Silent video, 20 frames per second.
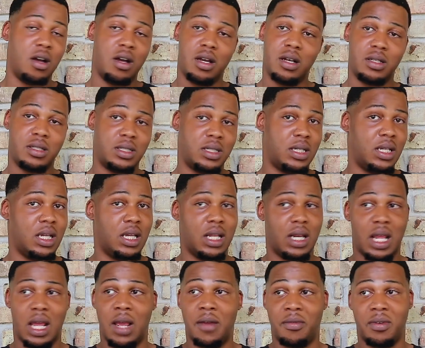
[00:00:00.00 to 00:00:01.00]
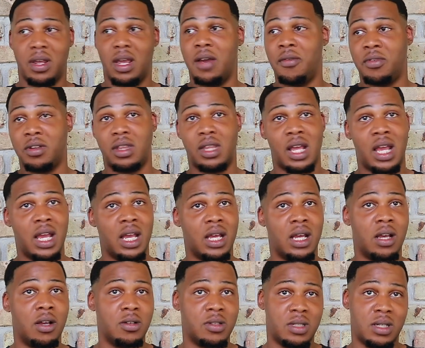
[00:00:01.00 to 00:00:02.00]
shit, everything
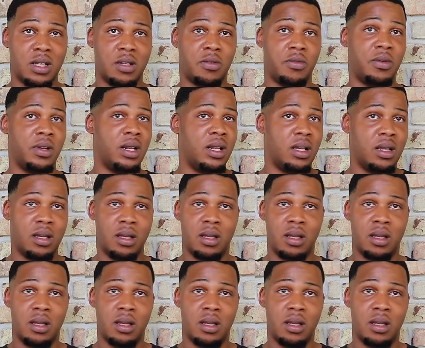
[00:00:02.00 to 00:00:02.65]
else that's really